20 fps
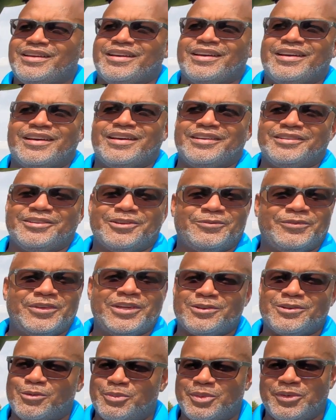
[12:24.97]
your
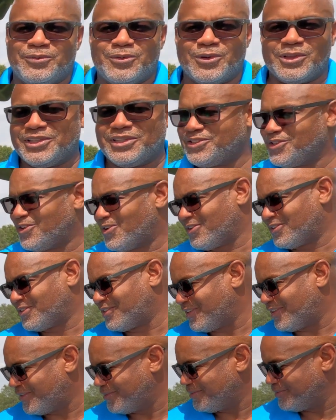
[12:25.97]
vehicle will be fully
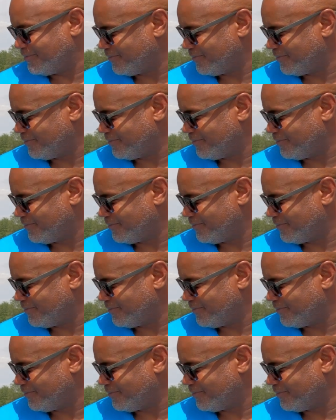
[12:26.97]
charged up.